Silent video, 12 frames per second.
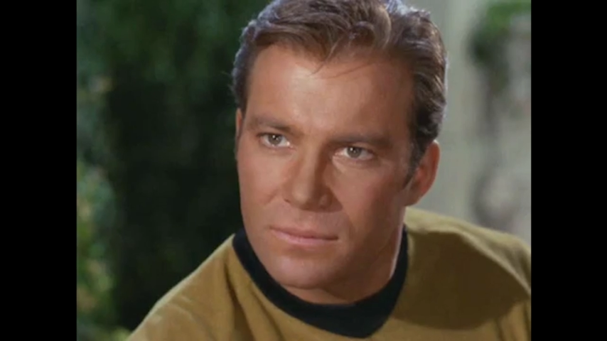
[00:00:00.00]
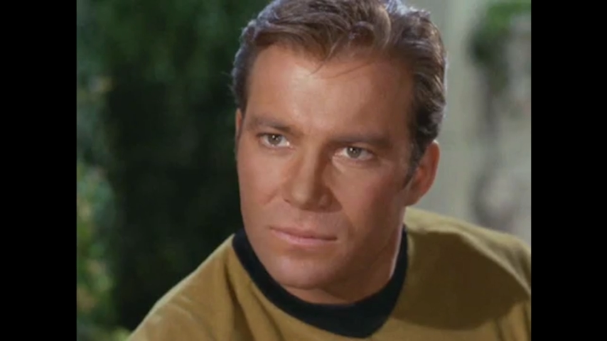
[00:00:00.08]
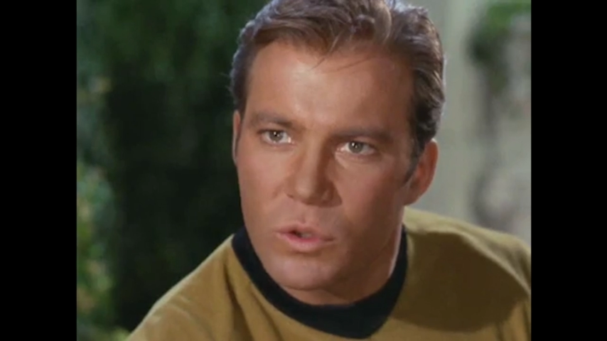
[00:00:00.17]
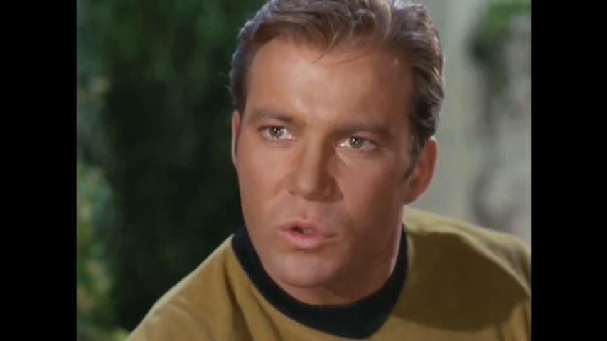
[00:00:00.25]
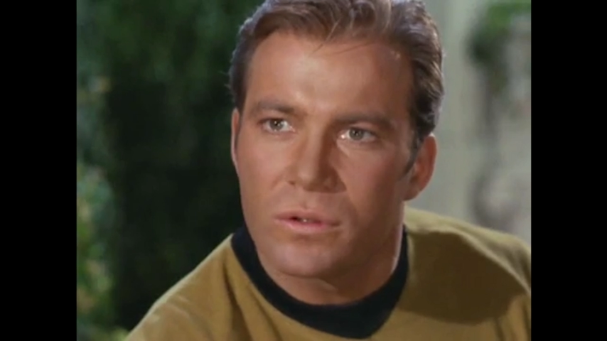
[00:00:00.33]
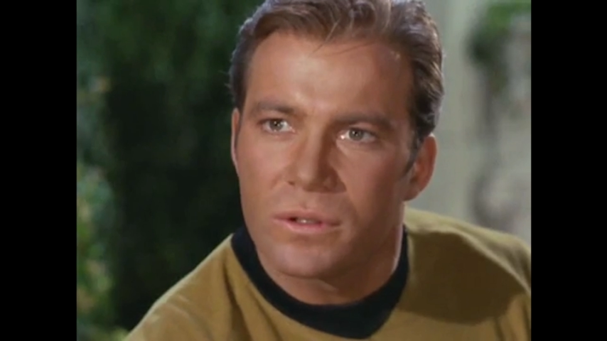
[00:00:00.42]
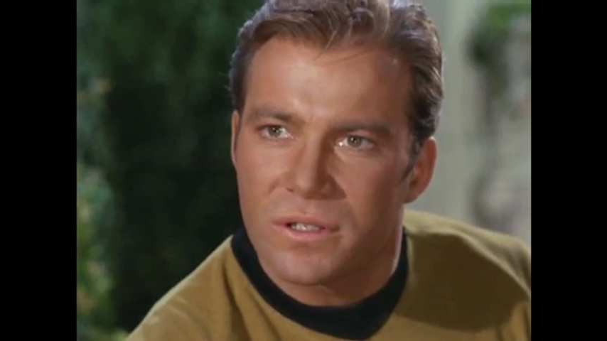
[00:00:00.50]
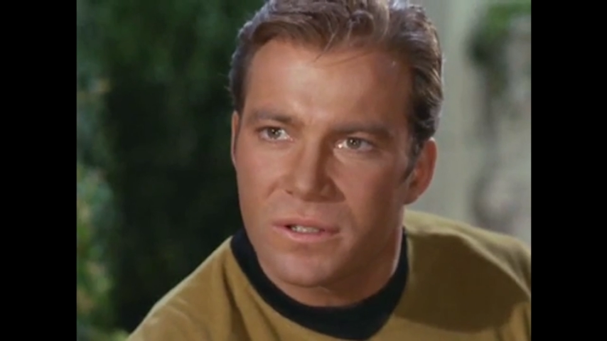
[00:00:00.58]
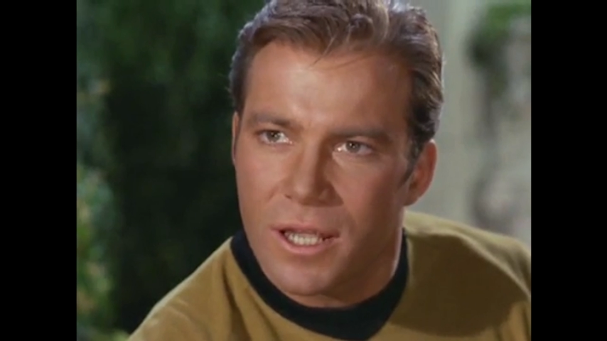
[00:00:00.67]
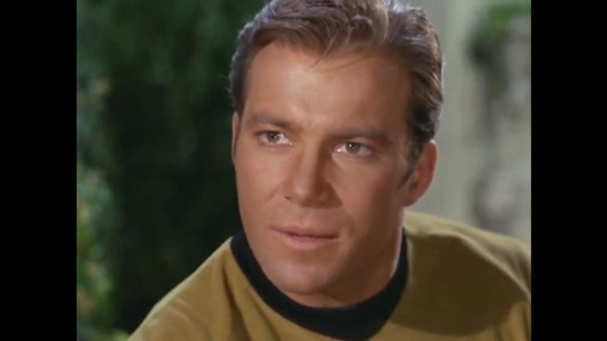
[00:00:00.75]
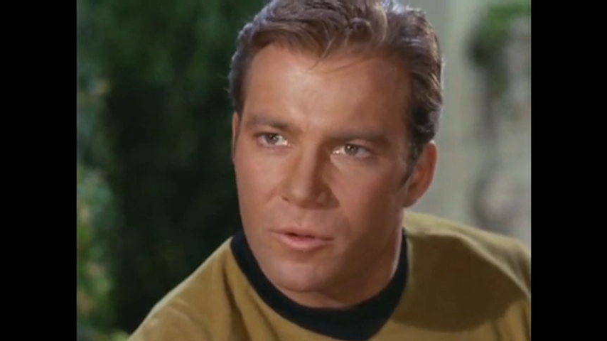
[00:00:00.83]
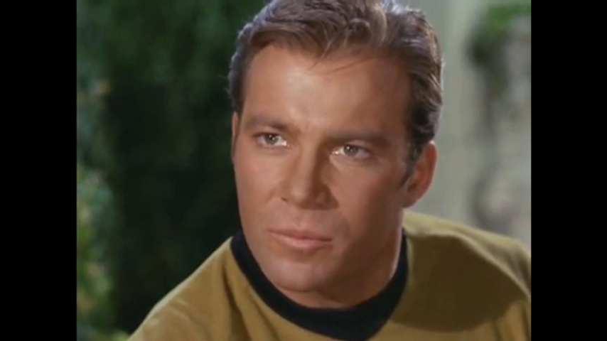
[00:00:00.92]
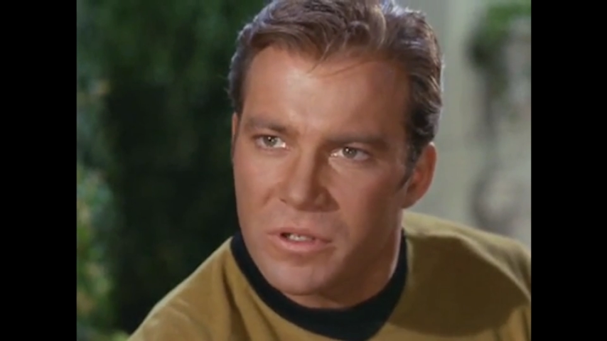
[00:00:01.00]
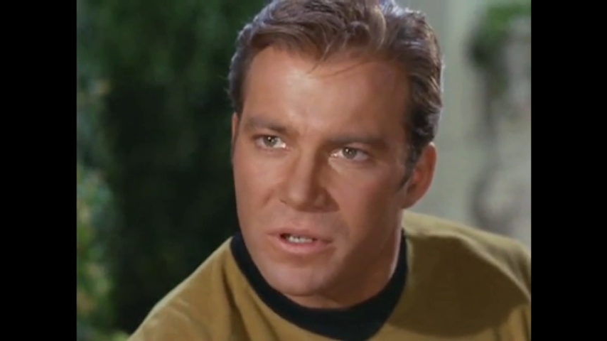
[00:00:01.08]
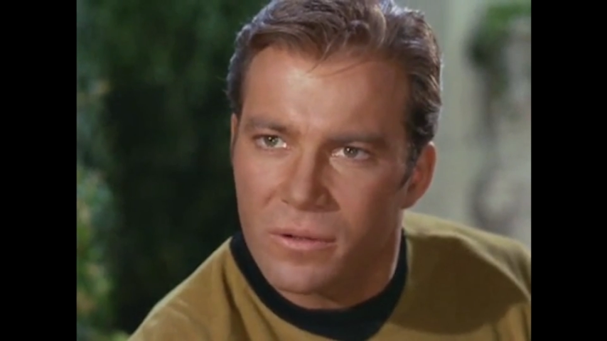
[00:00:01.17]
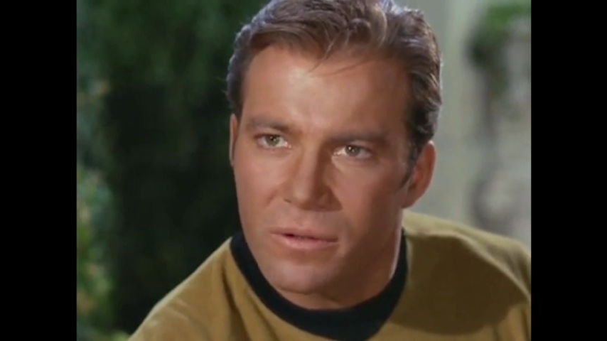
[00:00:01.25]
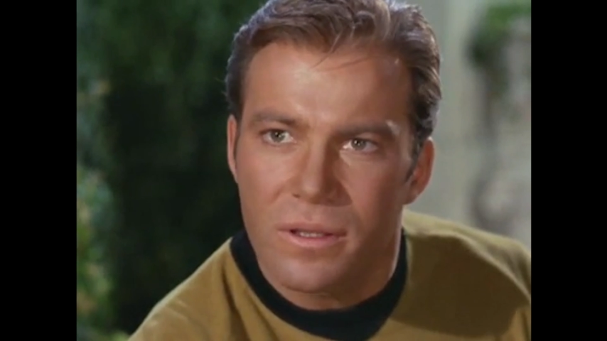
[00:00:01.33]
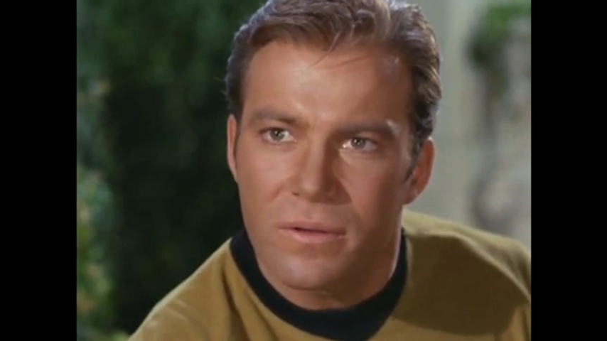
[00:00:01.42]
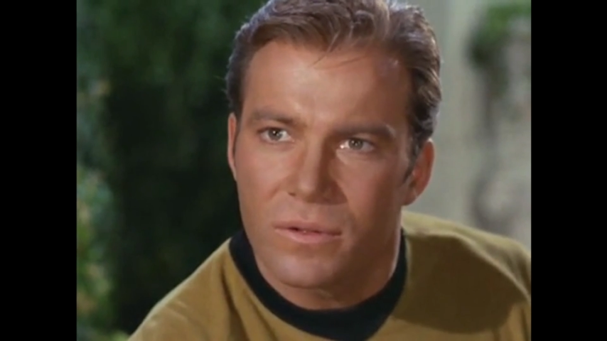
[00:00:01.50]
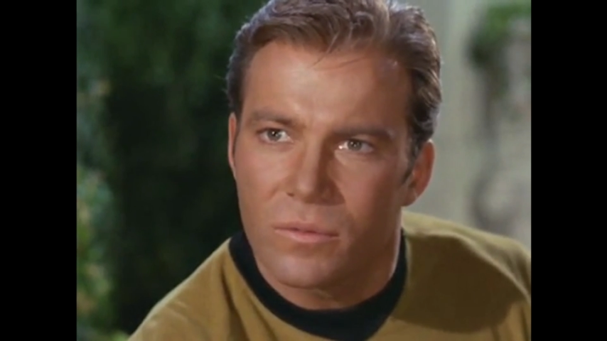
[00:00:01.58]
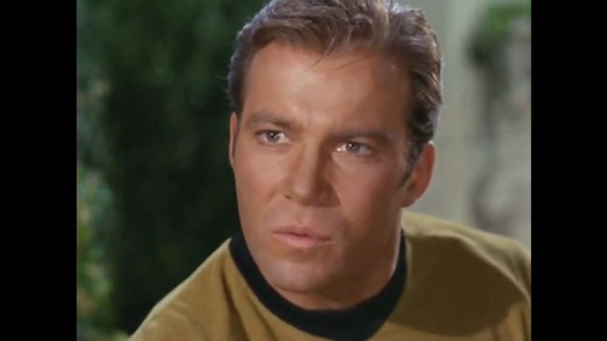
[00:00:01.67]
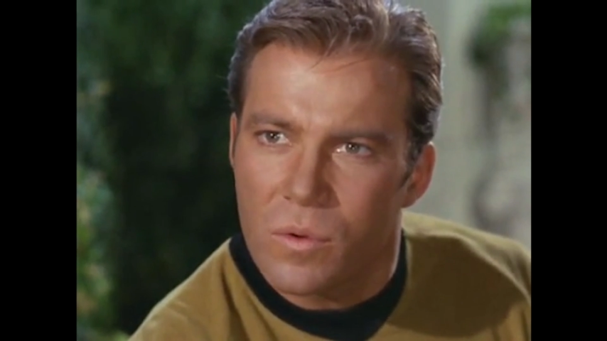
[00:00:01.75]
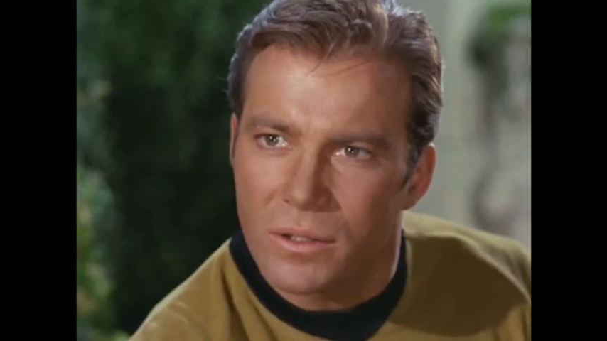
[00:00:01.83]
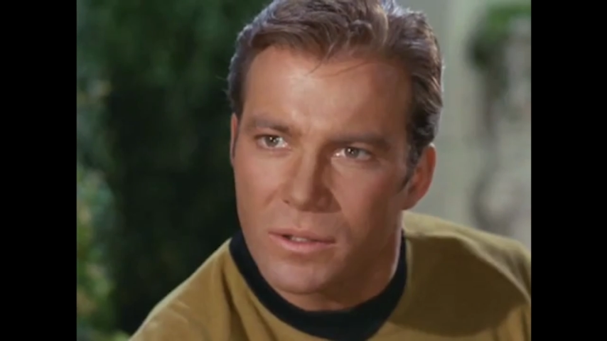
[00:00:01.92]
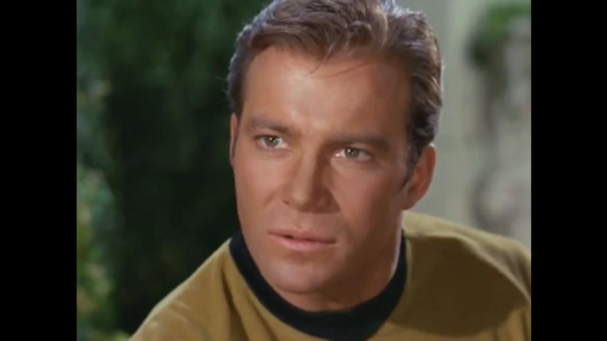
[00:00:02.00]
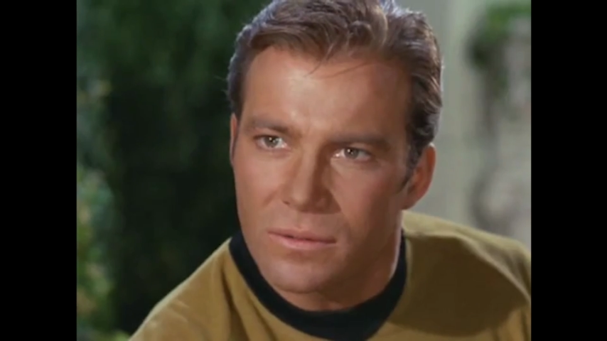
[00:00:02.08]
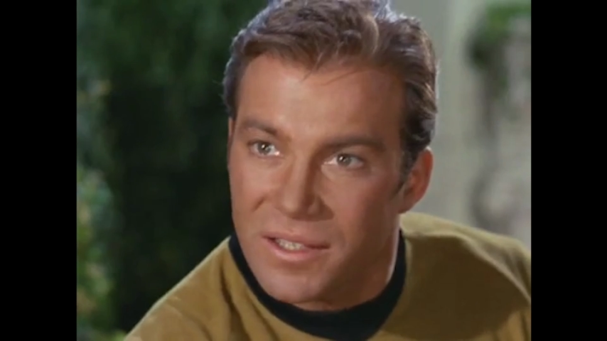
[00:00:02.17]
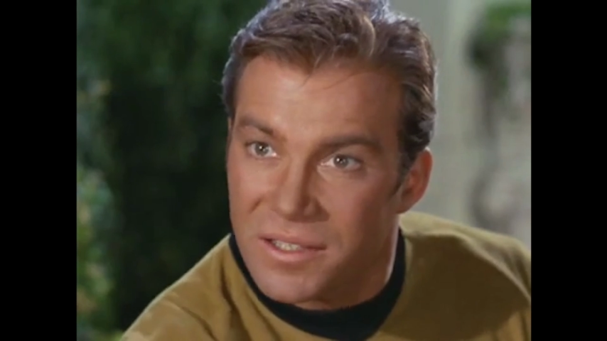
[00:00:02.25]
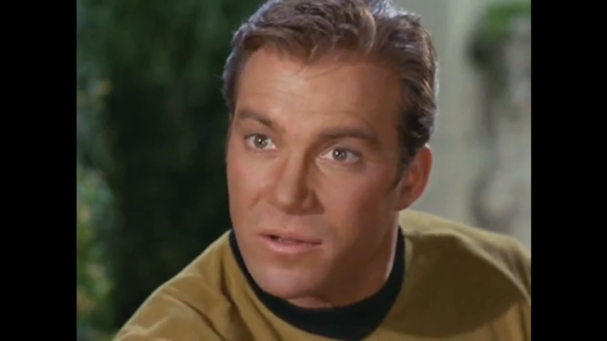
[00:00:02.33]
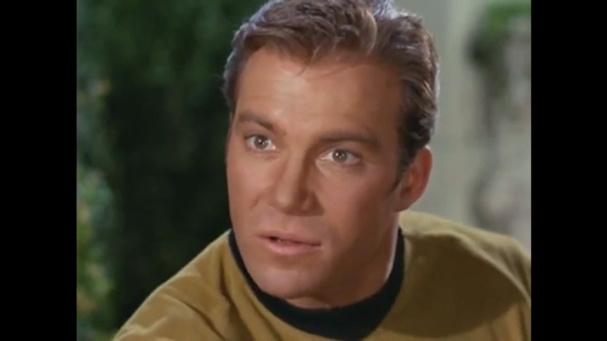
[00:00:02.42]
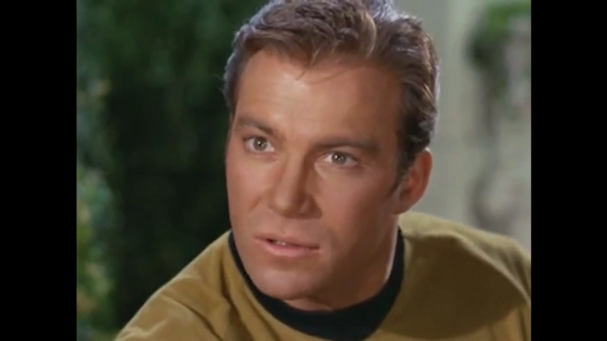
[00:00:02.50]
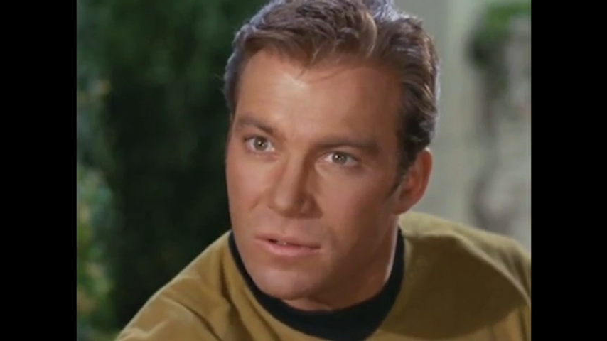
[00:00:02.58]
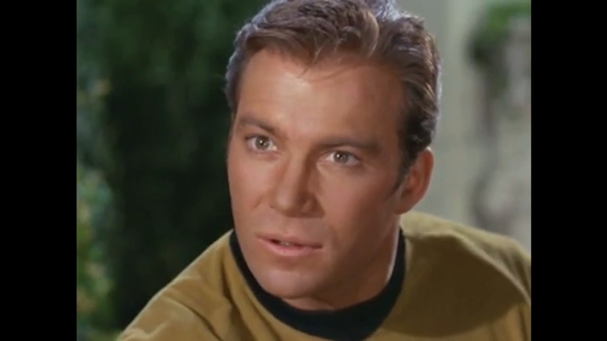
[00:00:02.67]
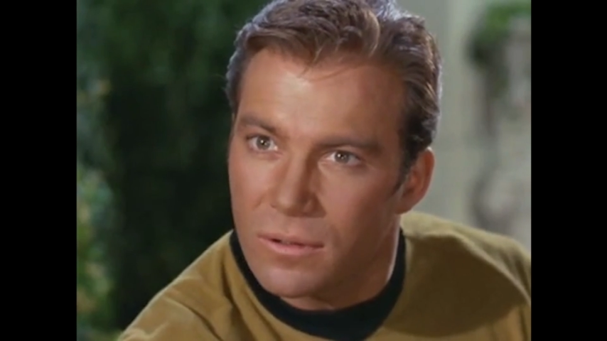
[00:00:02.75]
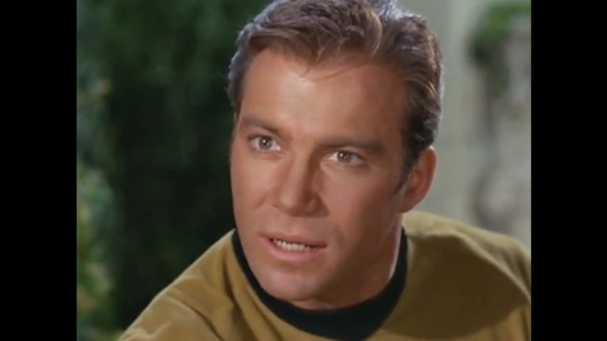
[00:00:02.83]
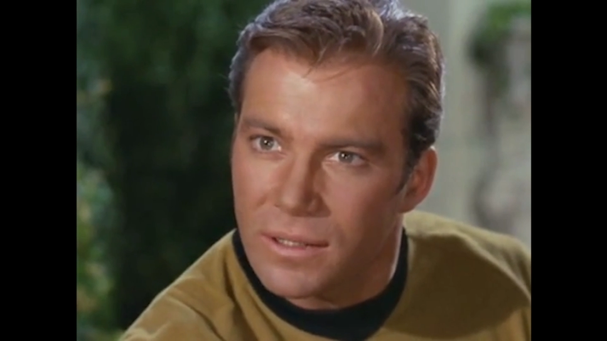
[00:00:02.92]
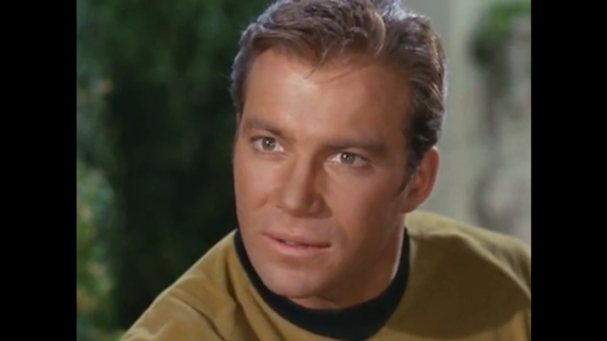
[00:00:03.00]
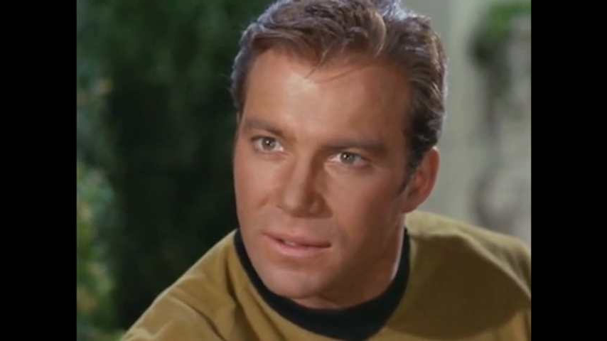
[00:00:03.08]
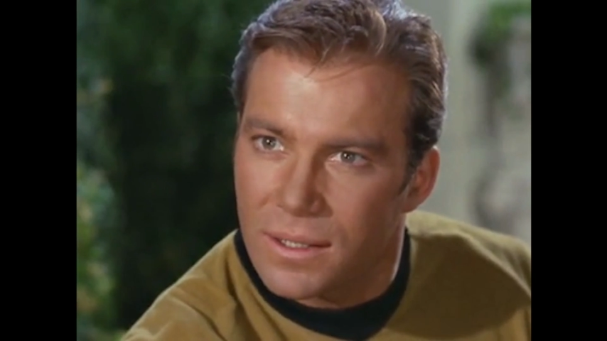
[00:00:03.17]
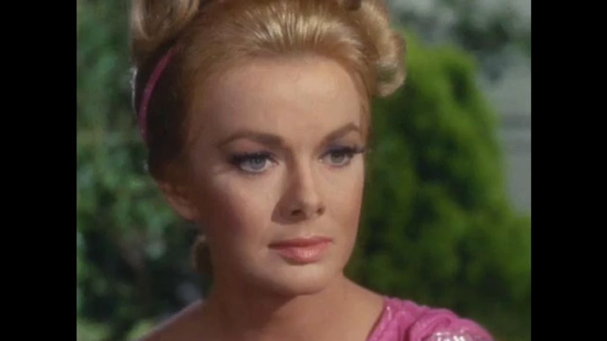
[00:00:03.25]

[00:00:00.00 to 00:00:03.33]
We couldn't escape from each other even if we wanted to. That's how you do it, Lieutenant.